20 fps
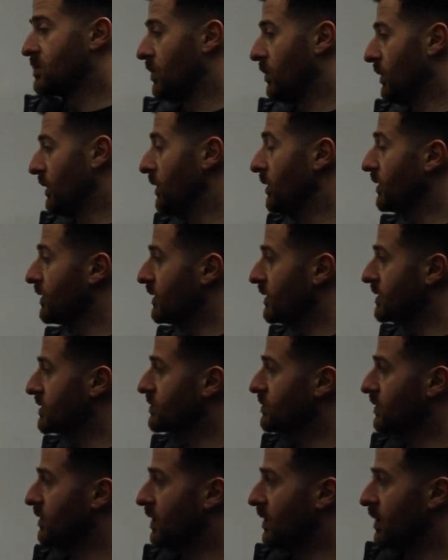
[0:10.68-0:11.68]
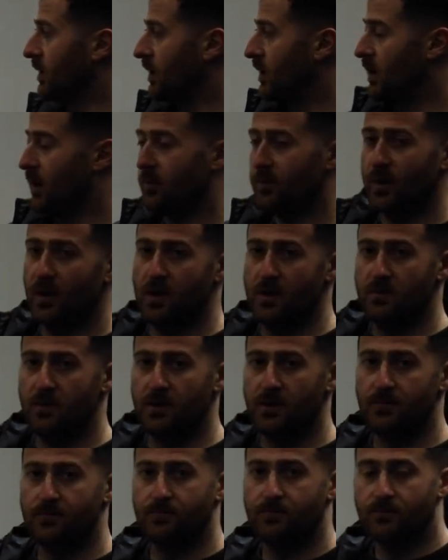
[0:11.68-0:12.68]
So when we look at this, we've got a
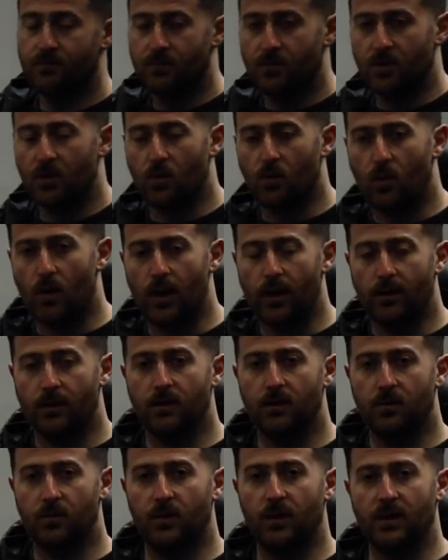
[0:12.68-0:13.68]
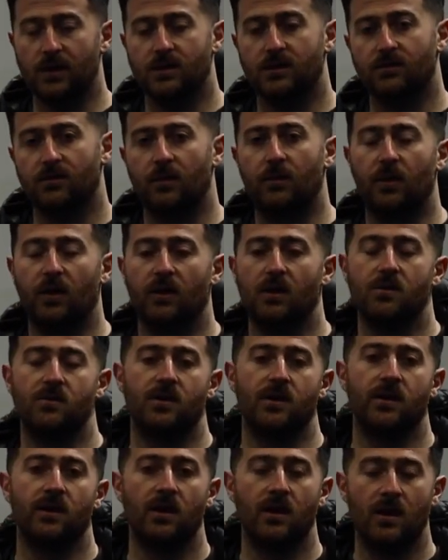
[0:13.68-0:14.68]
pyramid. The wider the base of a
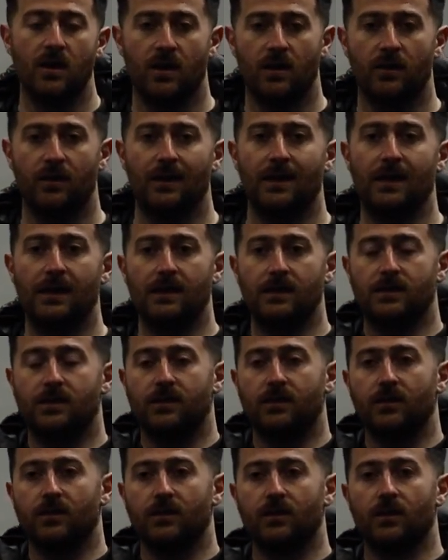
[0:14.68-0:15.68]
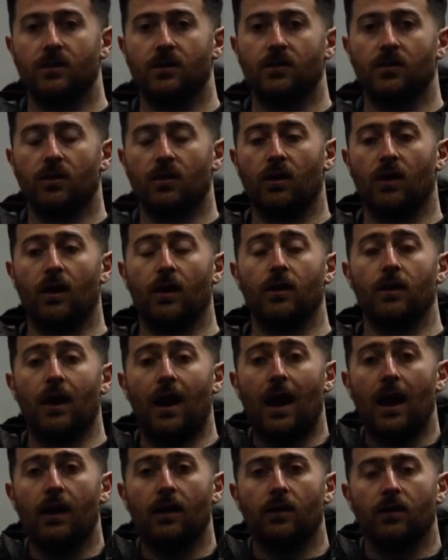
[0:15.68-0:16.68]
pyramid, the easier and the
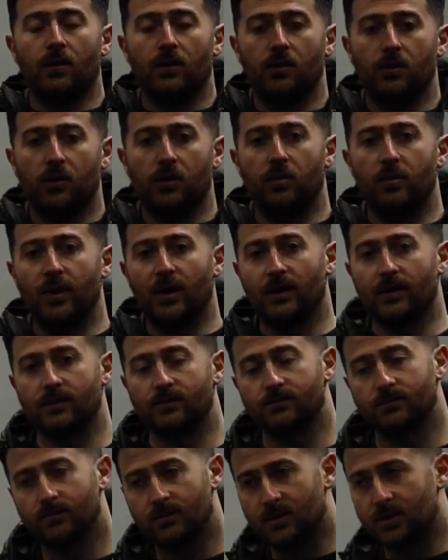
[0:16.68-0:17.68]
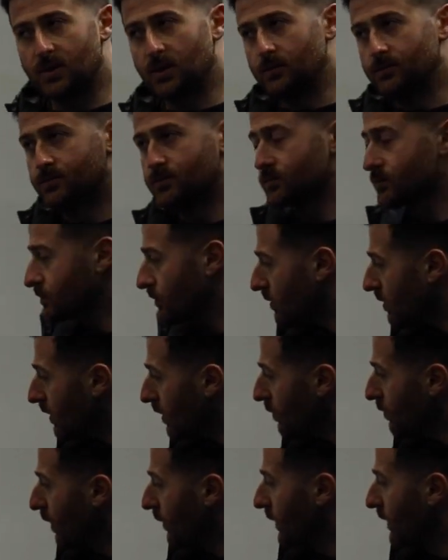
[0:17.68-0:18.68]
higher you can build it. So
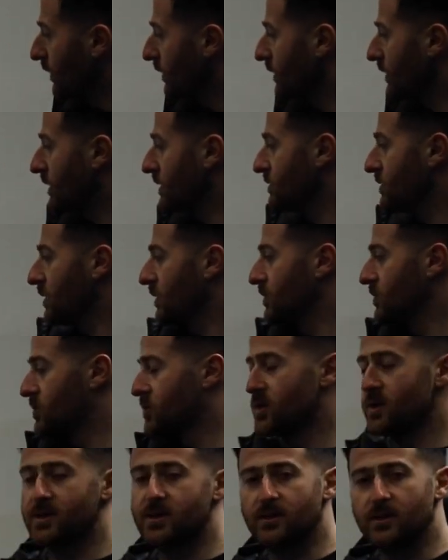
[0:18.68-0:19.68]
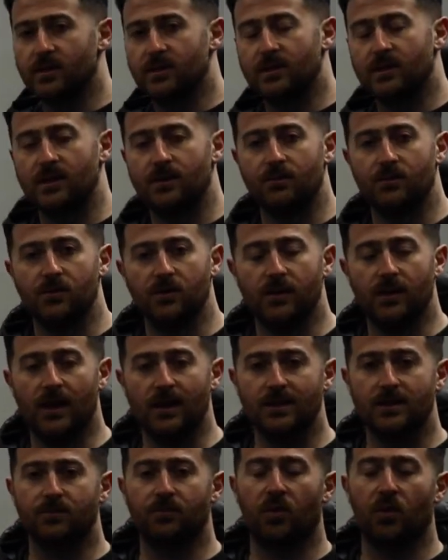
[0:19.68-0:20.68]
when we look at this, you've got nutrition and sleep.
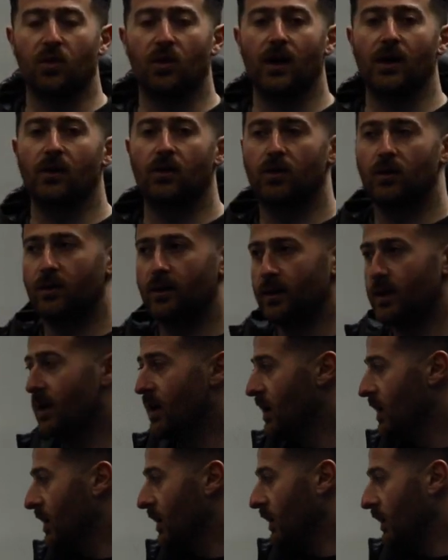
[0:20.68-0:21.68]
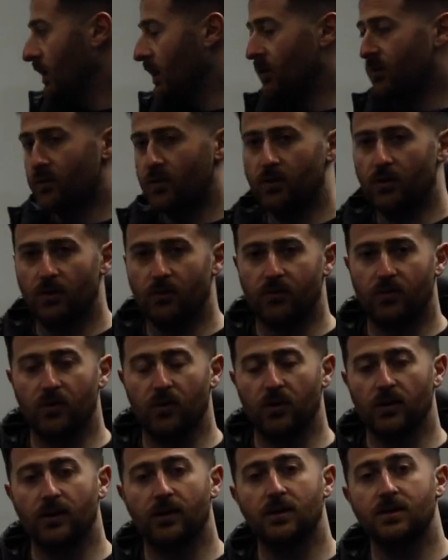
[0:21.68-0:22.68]
That's priority. If you're not
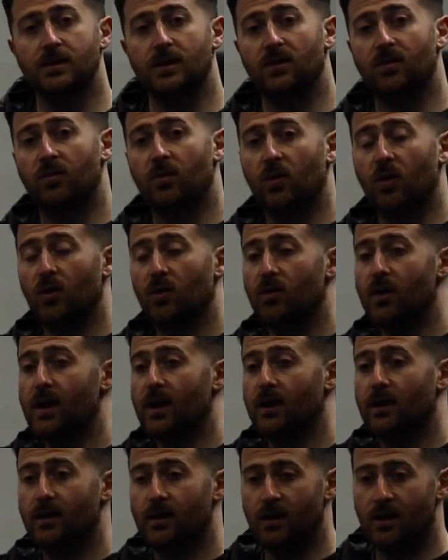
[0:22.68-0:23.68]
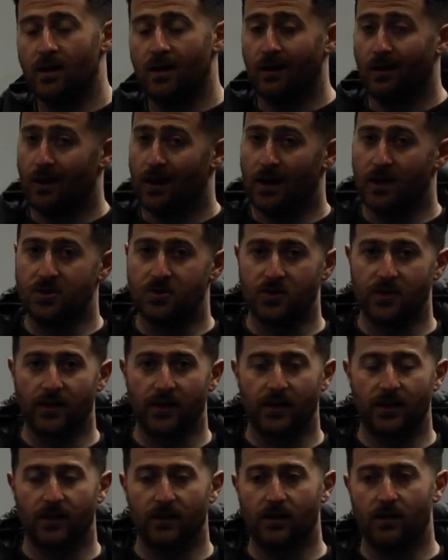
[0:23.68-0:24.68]
fueling yourself correctly,
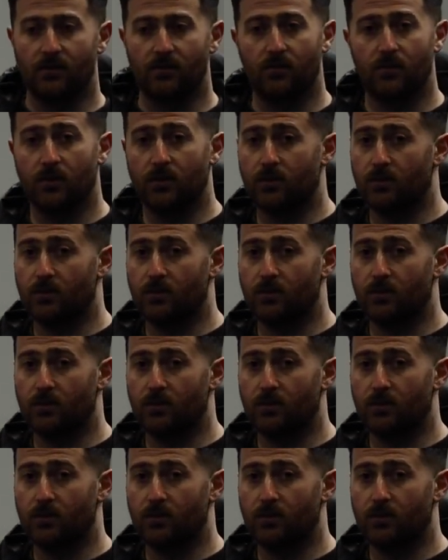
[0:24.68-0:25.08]
hydrating enough,